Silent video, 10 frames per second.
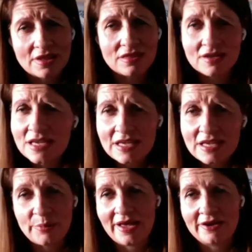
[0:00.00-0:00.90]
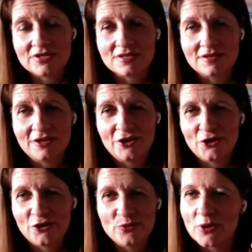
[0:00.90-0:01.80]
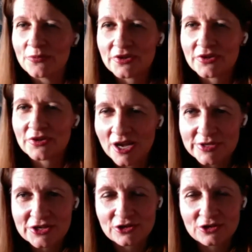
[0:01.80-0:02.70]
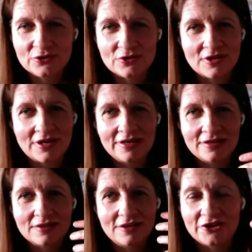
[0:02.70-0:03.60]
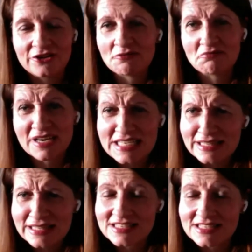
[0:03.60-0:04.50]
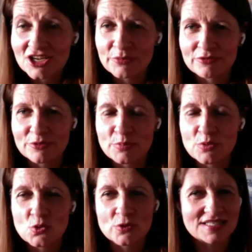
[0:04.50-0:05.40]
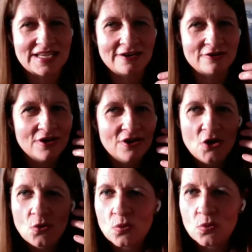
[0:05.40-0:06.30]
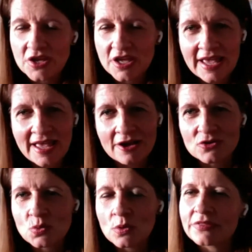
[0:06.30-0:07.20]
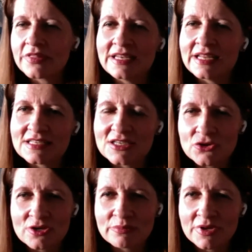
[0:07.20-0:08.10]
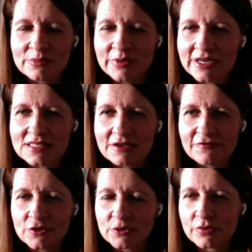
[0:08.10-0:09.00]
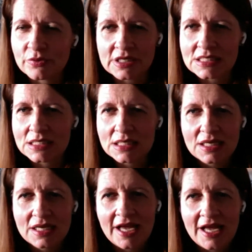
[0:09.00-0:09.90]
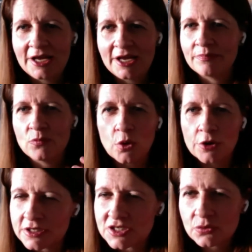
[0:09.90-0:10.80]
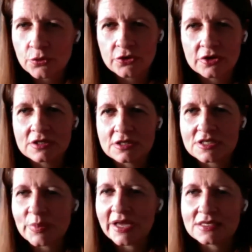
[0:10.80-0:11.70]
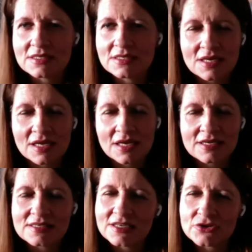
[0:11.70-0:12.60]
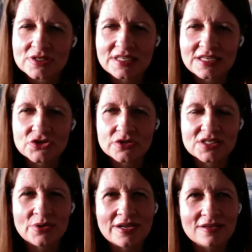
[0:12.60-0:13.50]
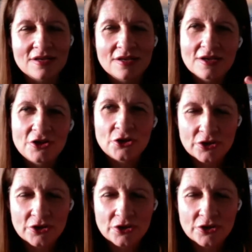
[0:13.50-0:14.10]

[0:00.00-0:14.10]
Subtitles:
so they're already thinking about, what the climate's going to look like. They're reading these climate reports. They're working out what they need to do to minimize their footprint, wanting to work in the space, et cetera, et cetera. So I